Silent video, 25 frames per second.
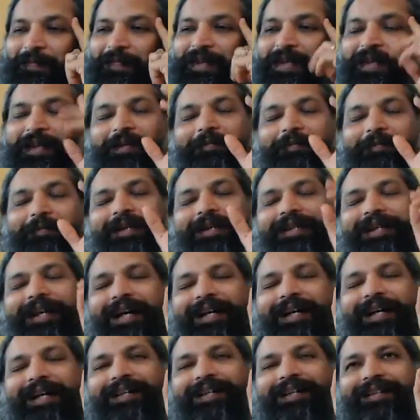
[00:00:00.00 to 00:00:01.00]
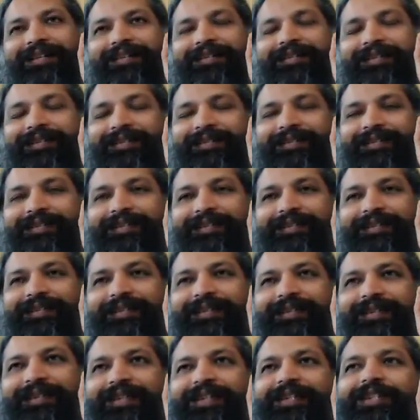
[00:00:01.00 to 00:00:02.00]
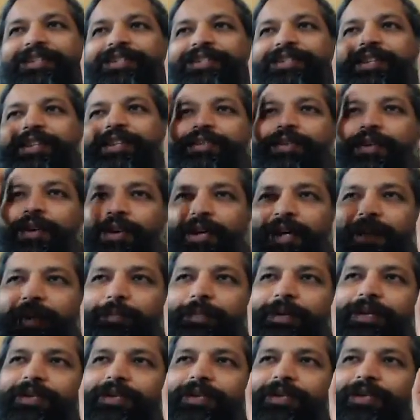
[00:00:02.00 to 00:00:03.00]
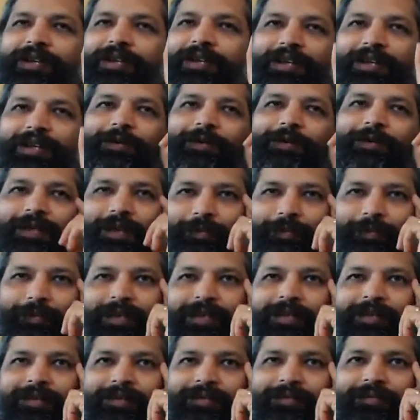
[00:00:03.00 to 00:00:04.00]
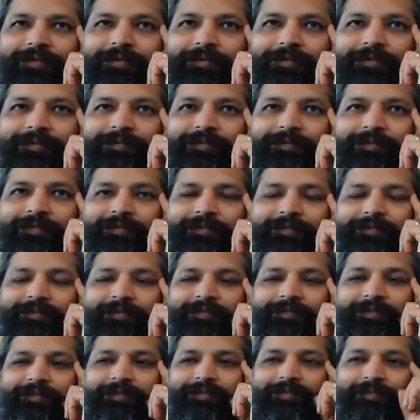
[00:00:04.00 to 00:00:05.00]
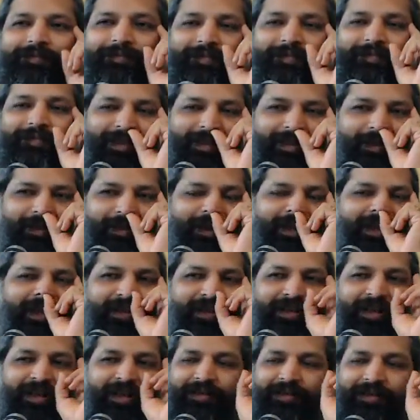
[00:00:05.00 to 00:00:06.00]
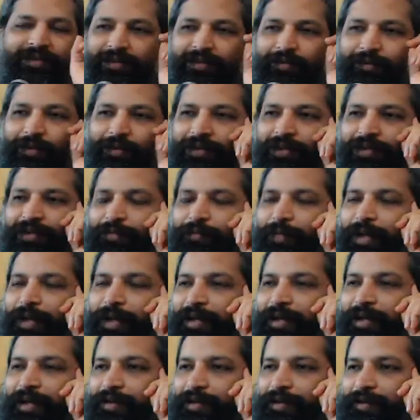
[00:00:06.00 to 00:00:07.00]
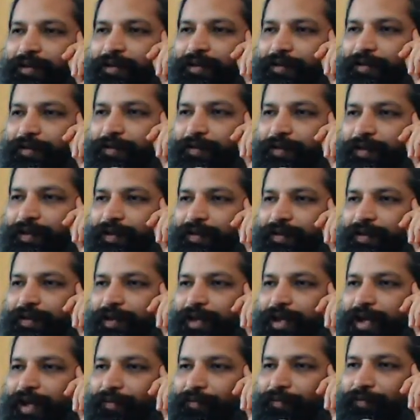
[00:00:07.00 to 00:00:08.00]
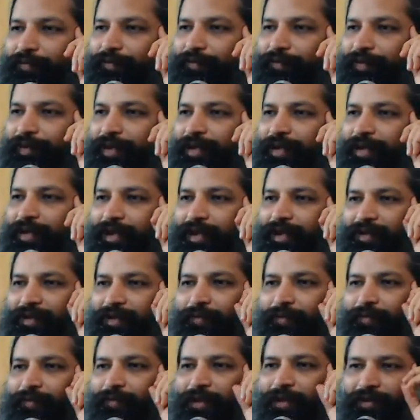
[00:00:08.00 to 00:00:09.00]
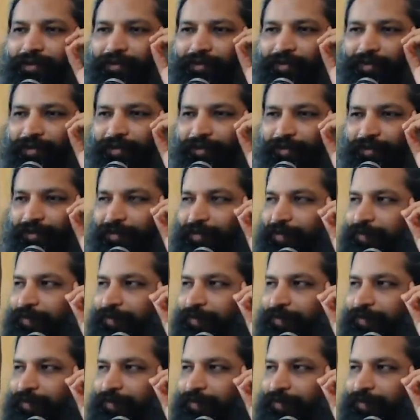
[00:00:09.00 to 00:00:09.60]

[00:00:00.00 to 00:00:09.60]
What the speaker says: But the idea is this. She saw immediately who they were. The similar test which is made in the life of Nala and Damayanti.